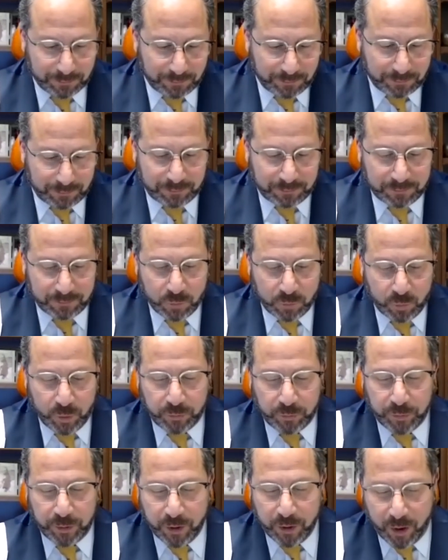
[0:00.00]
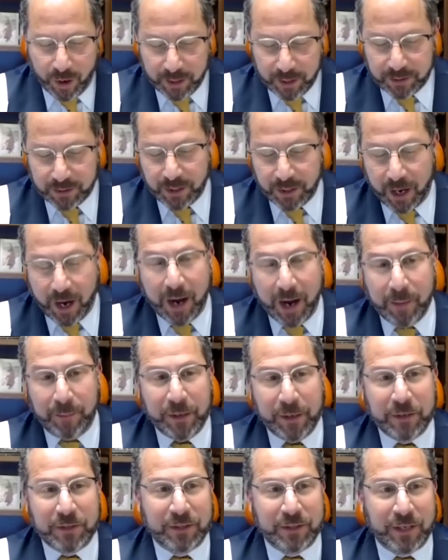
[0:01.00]
With regards to
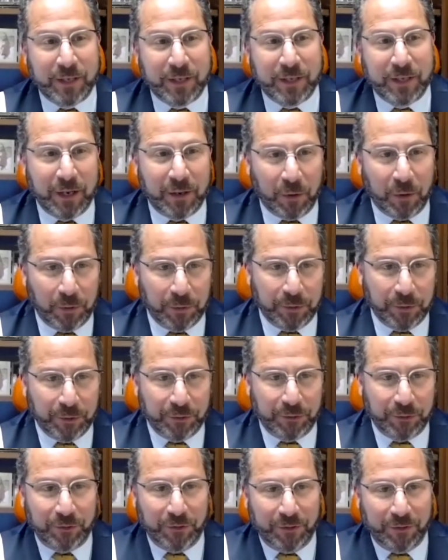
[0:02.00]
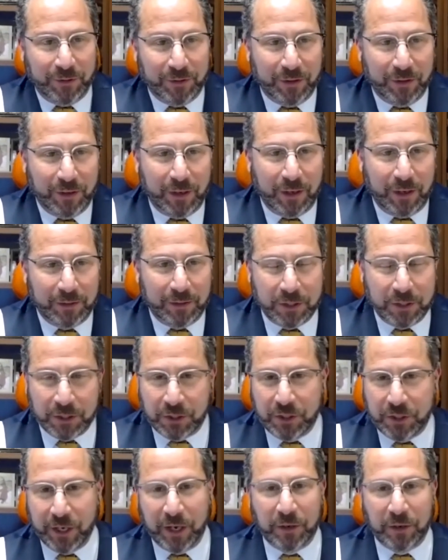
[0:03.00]
IP stakeholders, just
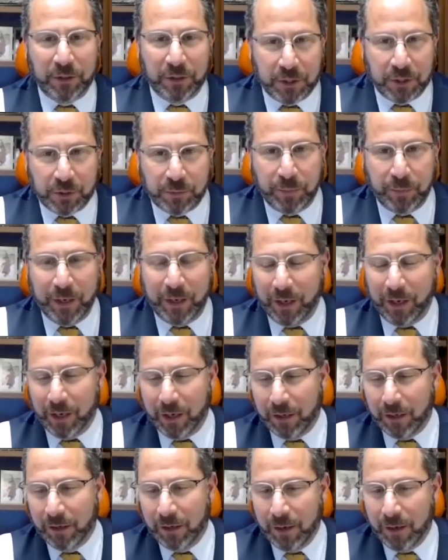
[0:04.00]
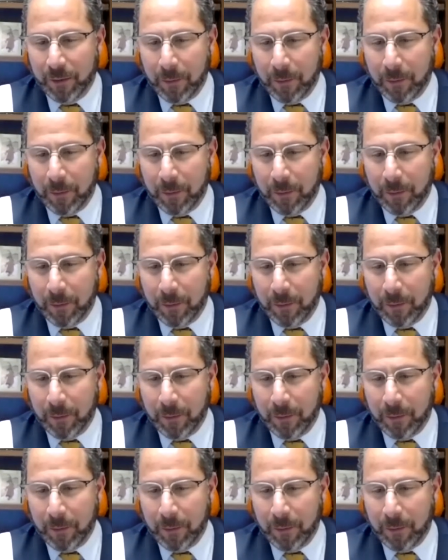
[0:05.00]
generally speaking,